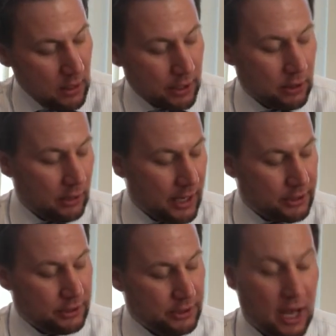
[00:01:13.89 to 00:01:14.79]

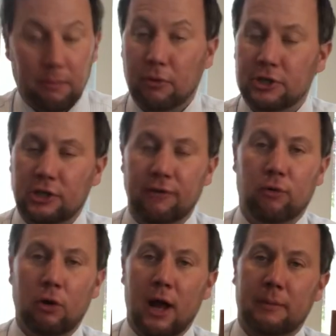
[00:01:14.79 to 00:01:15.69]
Collections, again, pretty
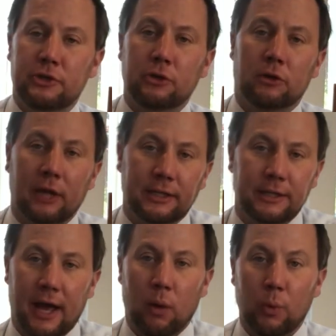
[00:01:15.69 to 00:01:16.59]
straightforward. How much you
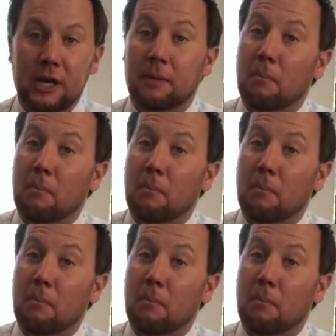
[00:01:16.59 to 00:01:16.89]
collected that week,